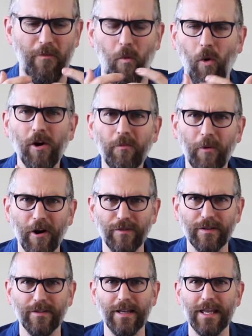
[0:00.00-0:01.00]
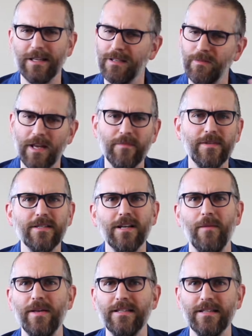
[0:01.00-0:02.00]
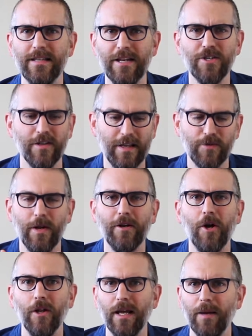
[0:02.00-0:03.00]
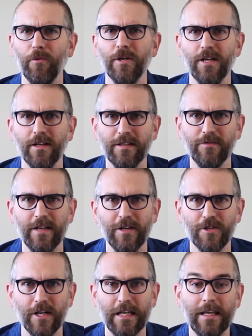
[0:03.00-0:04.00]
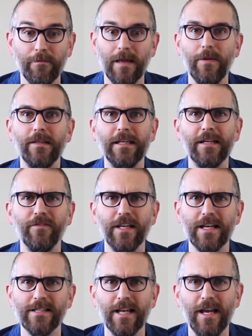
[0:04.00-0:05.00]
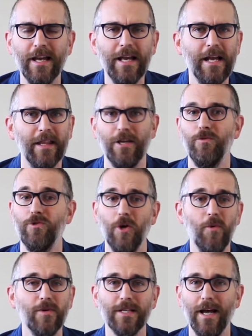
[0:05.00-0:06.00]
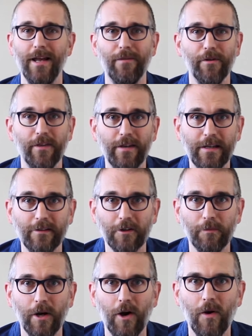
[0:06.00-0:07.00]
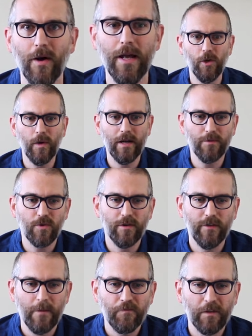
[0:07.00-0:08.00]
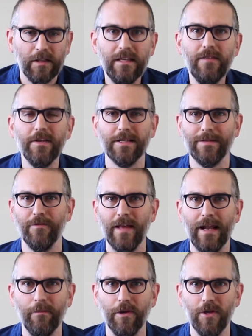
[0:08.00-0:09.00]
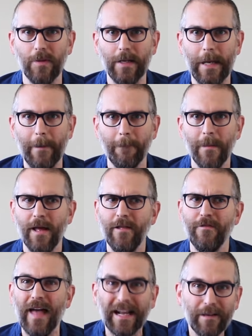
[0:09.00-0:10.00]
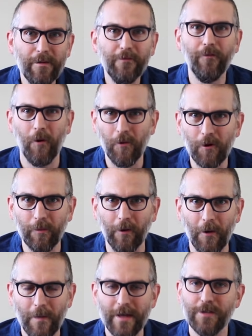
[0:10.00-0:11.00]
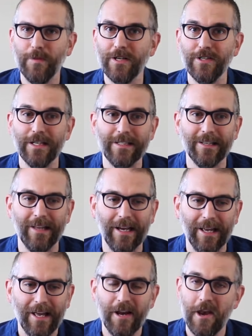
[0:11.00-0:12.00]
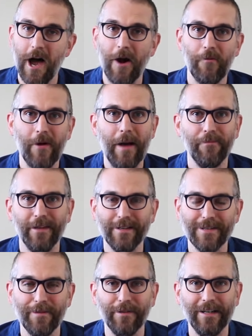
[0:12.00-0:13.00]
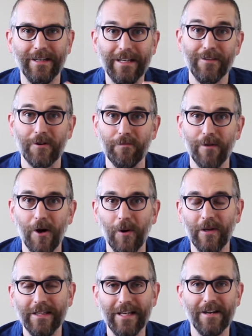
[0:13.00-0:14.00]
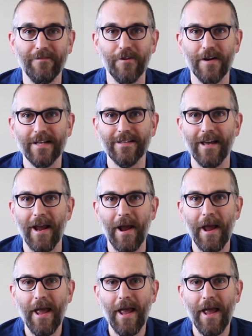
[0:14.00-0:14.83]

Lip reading: work perfectly. Sometimes these come into tension. That's what I'd call a productive tension. And then maybe at the end of the essay, you don't tie it up with a neat little bow. You end up sort of leaving some of that ambiguity. That can be vulnerable, especially to not wrap things up in a neat little bow at the end of your essay.